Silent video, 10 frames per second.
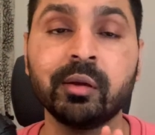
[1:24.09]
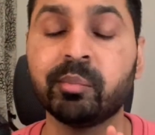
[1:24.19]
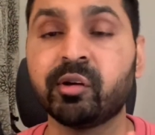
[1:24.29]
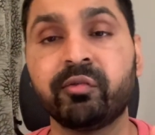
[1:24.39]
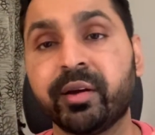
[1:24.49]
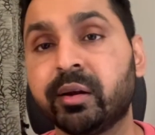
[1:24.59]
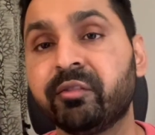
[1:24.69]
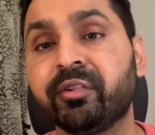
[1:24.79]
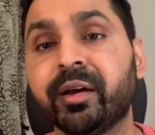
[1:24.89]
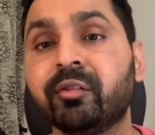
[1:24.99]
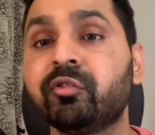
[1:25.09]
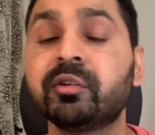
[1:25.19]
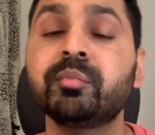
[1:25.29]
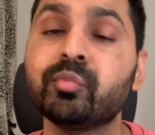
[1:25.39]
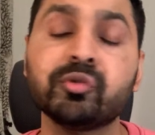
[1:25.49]
perfectly fine for
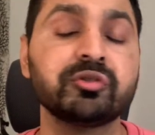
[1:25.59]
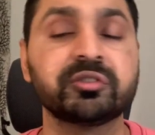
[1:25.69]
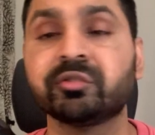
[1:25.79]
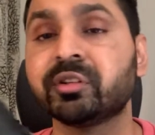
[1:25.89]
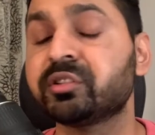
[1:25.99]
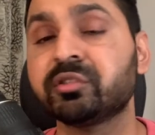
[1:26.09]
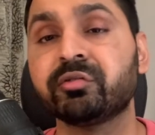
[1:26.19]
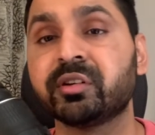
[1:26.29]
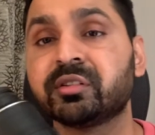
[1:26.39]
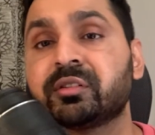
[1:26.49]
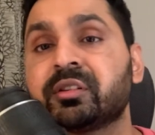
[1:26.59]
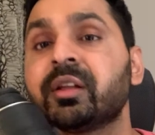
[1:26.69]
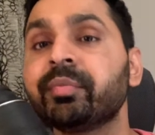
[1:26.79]
most of the situations.